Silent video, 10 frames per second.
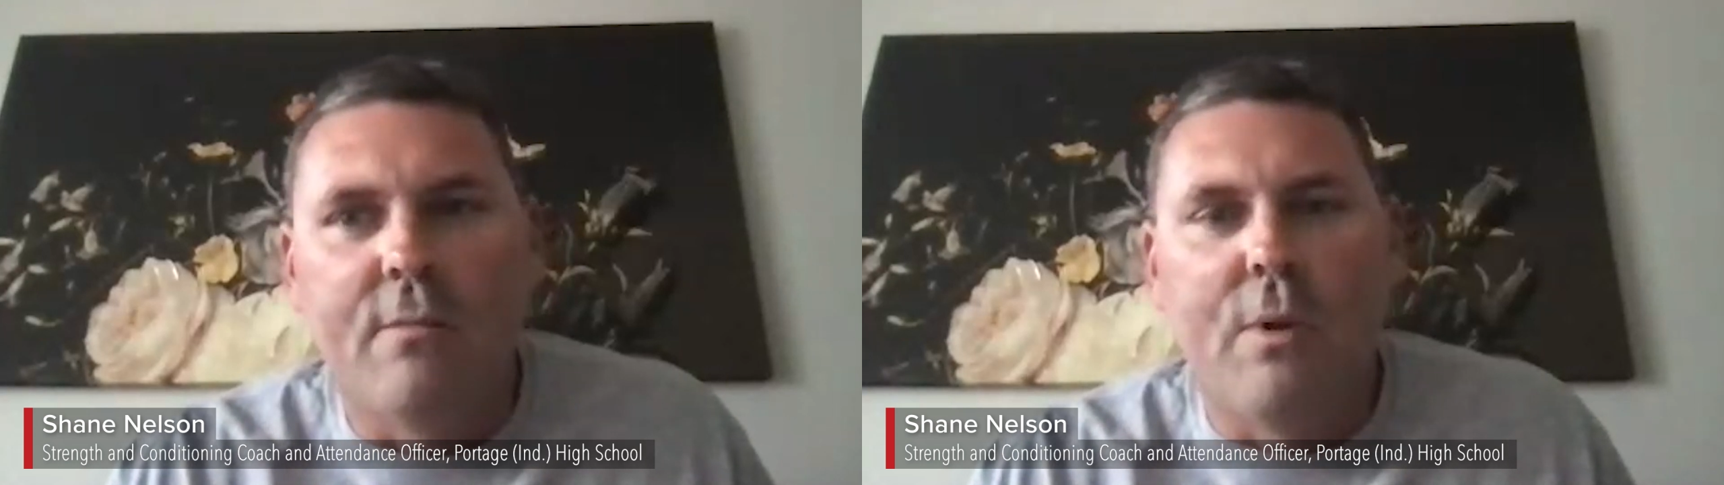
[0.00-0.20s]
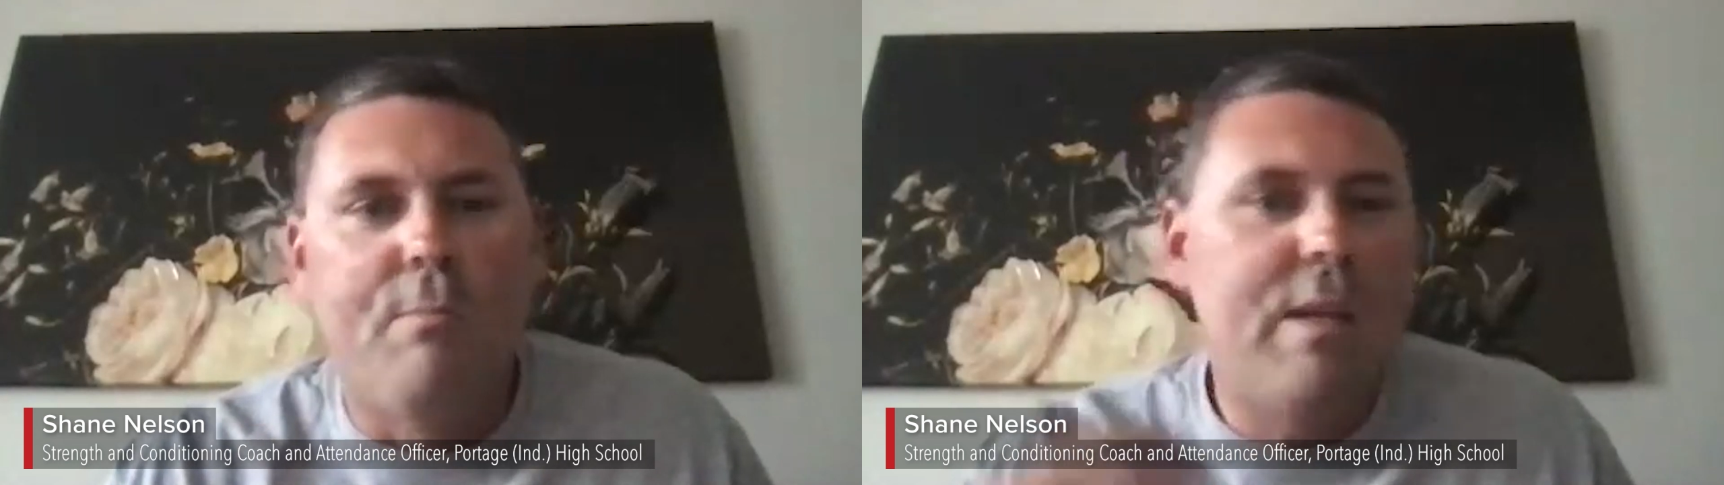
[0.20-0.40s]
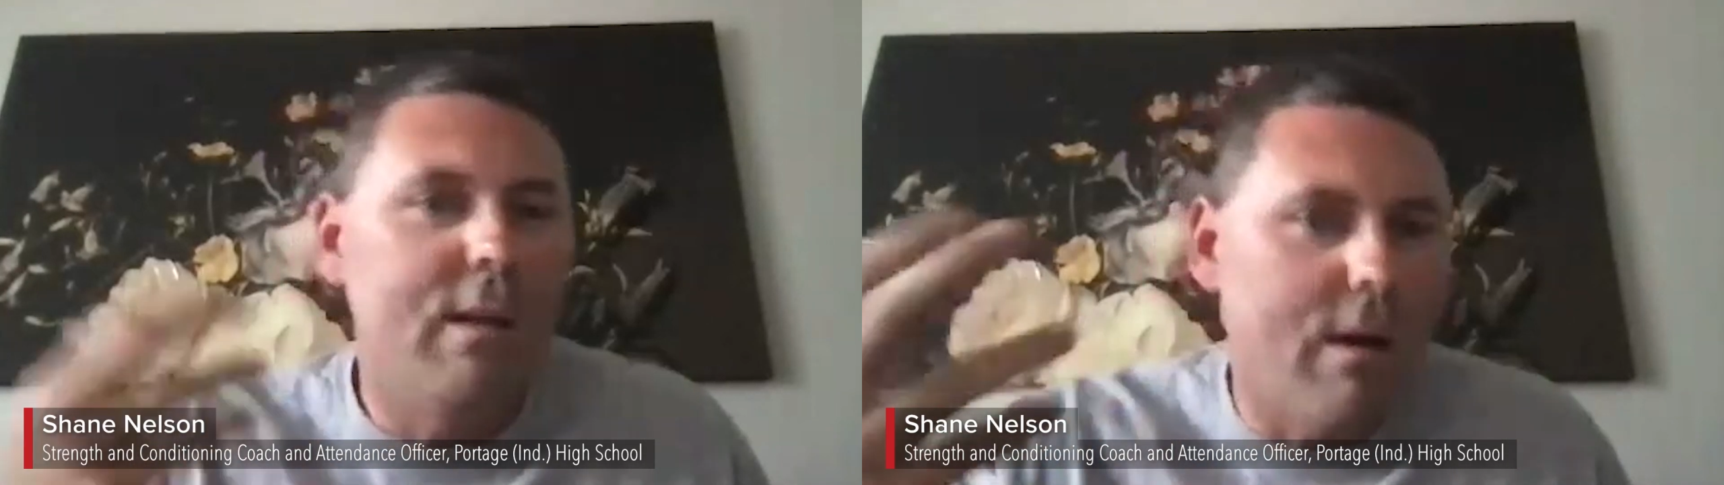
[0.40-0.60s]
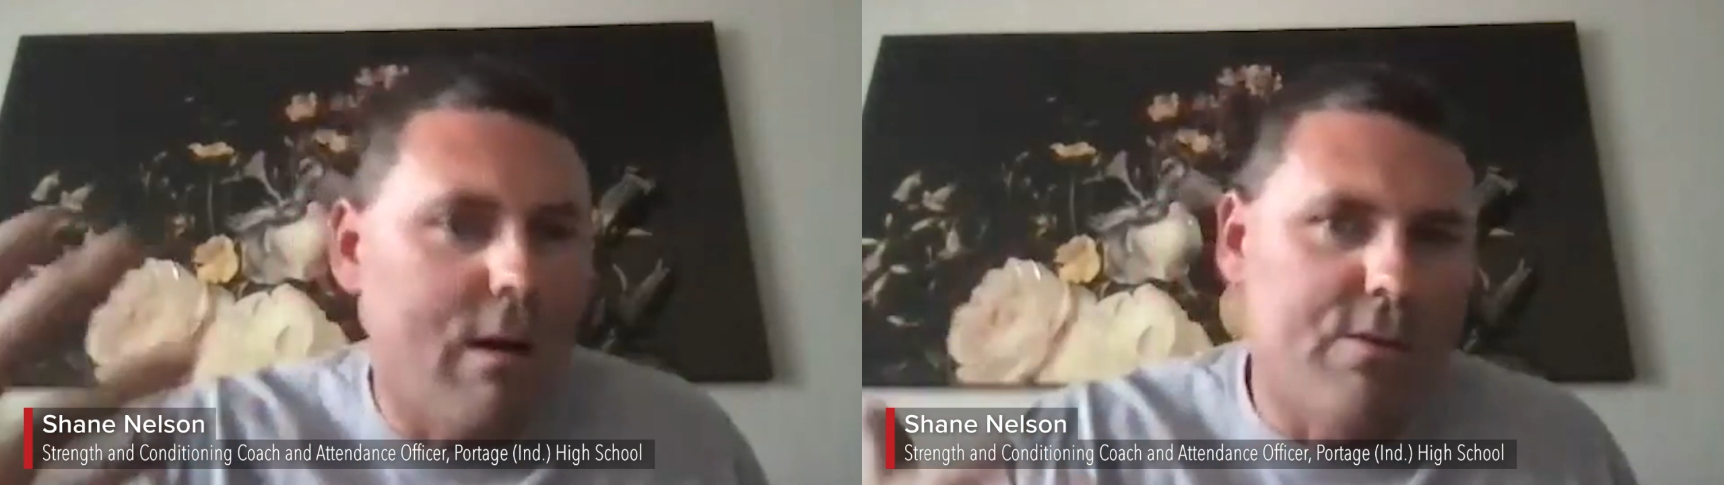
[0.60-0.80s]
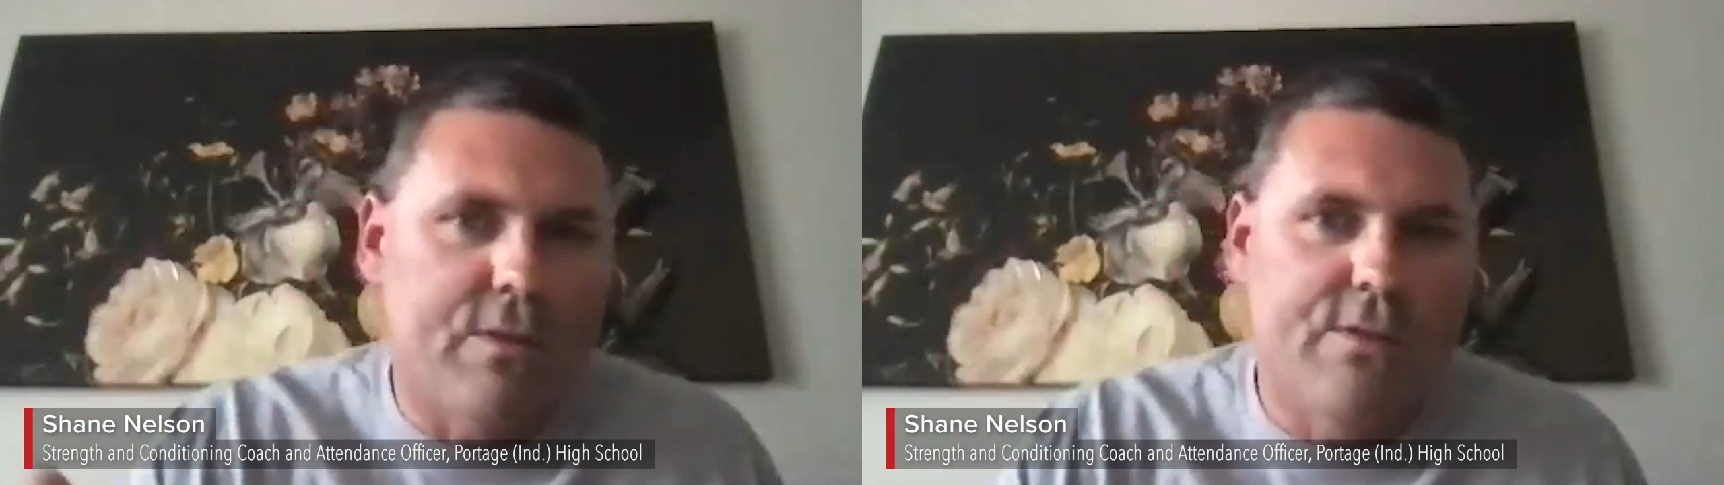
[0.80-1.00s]
when
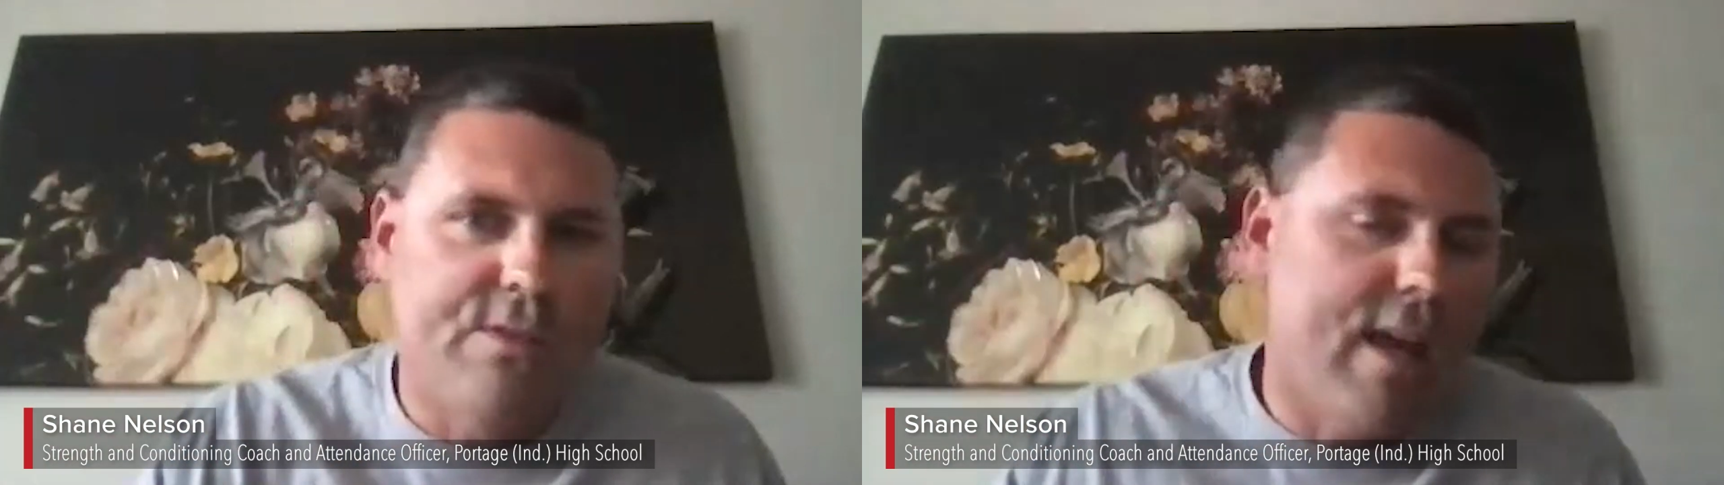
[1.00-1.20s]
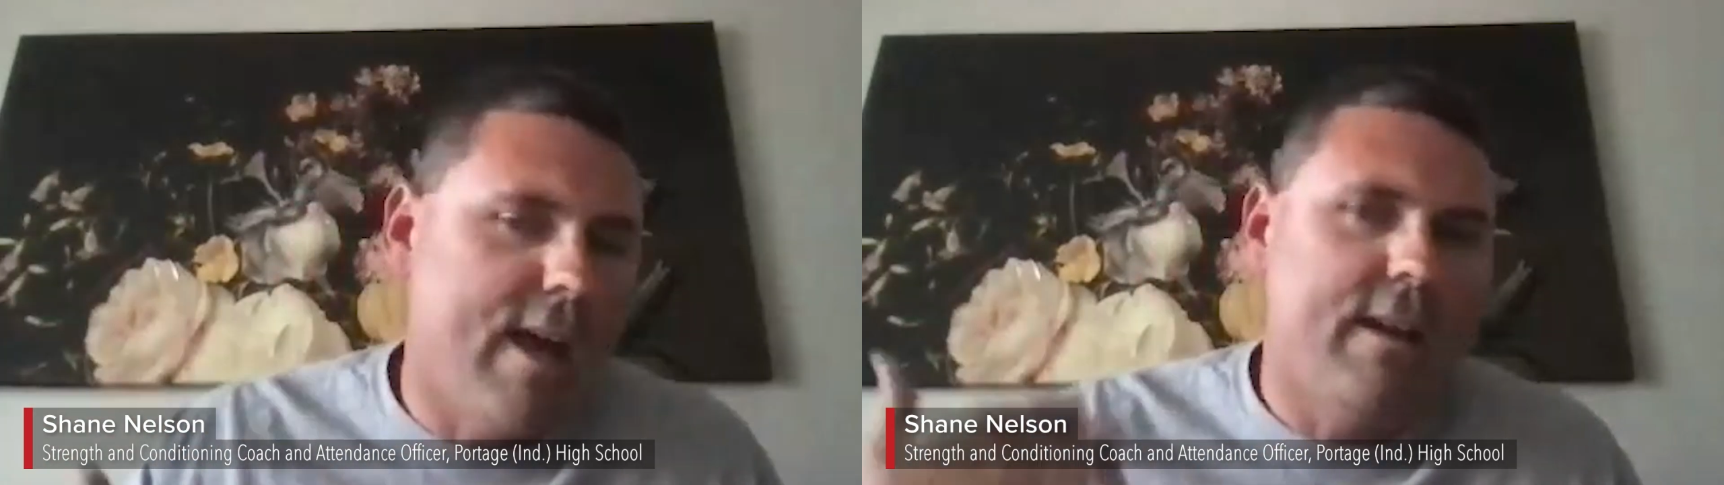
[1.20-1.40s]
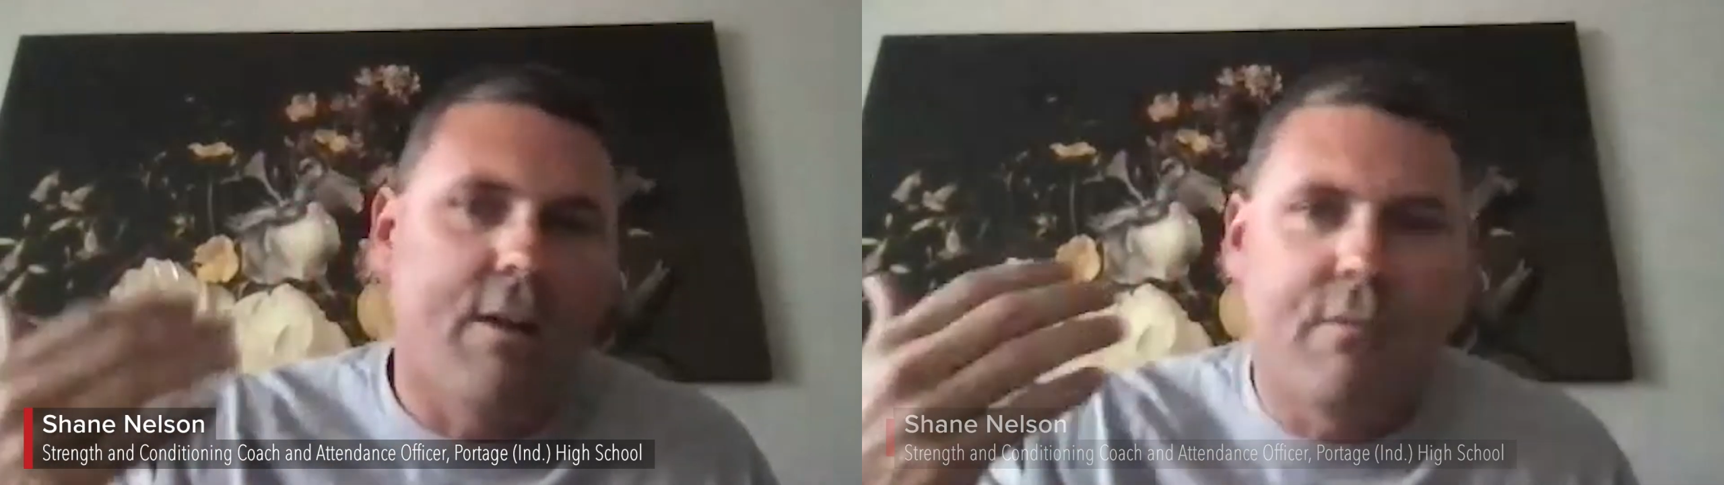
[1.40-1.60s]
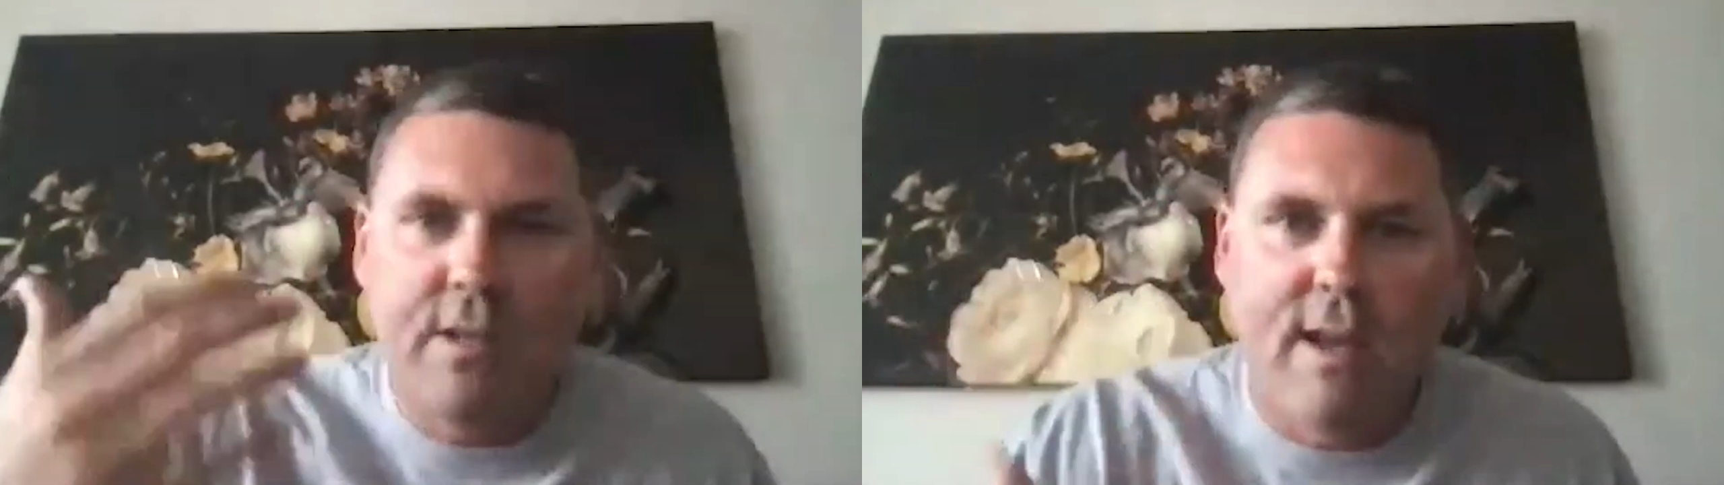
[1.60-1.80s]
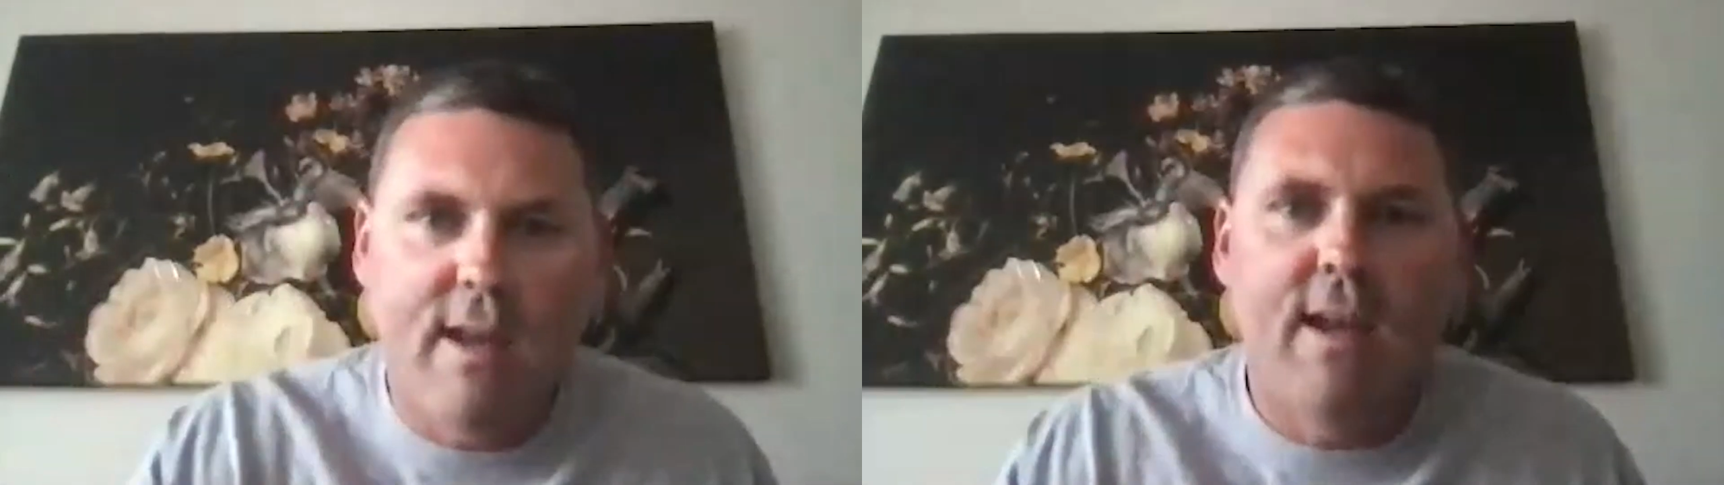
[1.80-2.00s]
PRs are set every
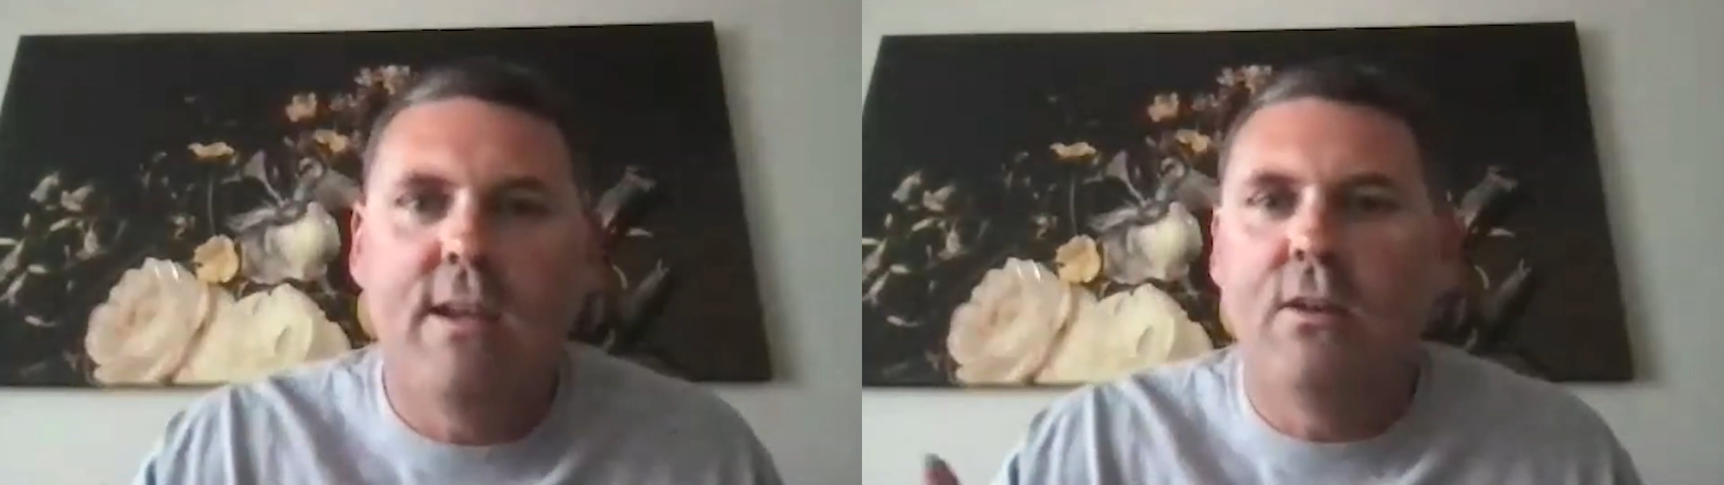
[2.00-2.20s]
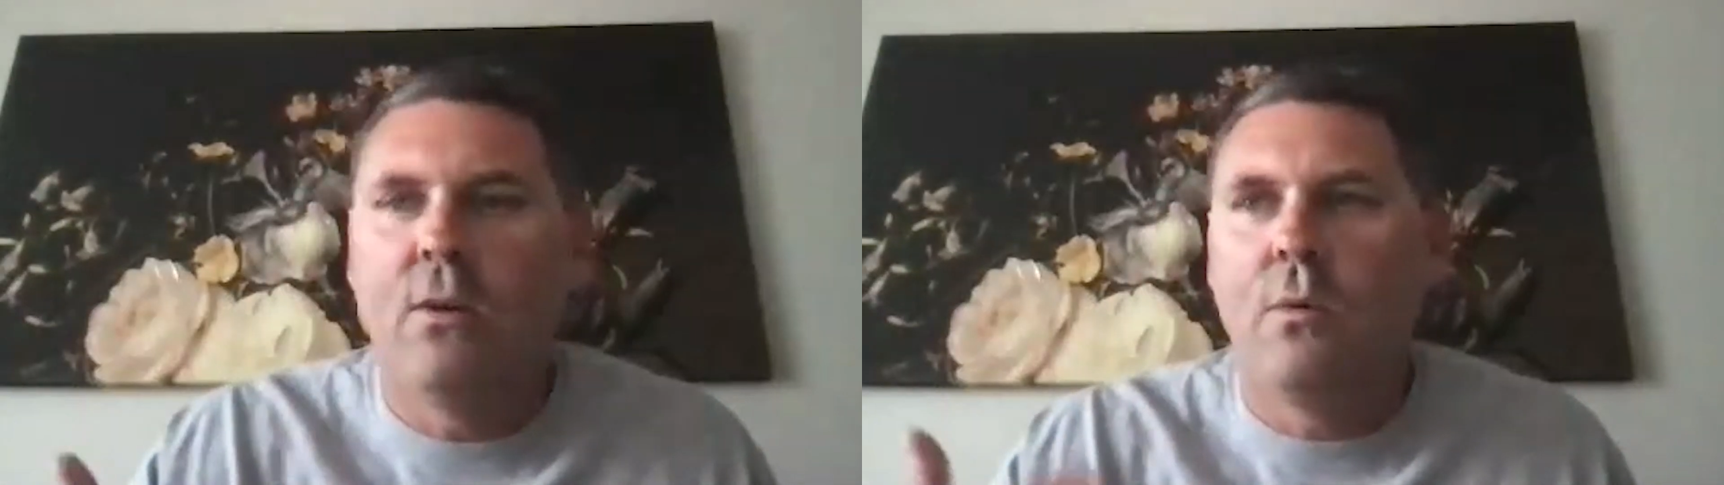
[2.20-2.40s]
day,